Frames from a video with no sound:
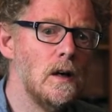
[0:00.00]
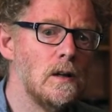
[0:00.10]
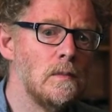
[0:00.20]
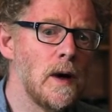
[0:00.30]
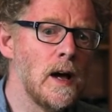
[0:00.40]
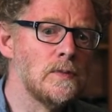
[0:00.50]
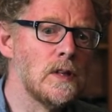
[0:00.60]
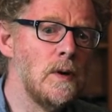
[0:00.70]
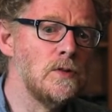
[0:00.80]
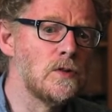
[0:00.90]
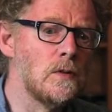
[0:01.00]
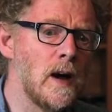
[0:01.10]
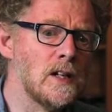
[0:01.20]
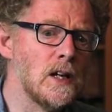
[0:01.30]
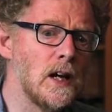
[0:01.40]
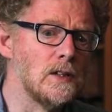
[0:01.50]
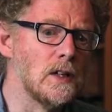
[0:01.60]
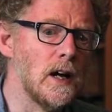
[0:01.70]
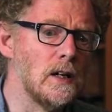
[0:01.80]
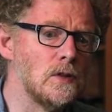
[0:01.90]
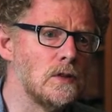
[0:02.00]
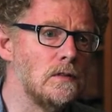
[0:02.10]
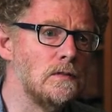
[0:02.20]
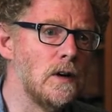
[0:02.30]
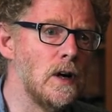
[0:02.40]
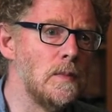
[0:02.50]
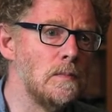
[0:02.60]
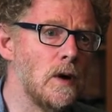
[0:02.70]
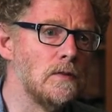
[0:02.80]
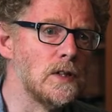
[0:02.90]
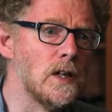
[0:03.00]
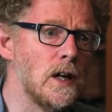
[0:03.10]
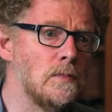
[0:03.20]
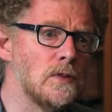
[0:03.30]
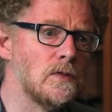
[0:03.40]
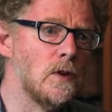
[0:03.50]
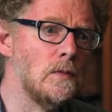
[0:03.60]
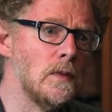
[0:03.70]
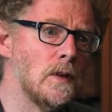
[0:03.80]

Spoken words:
But perhaps the most dramatic undercount of urban poverty comes from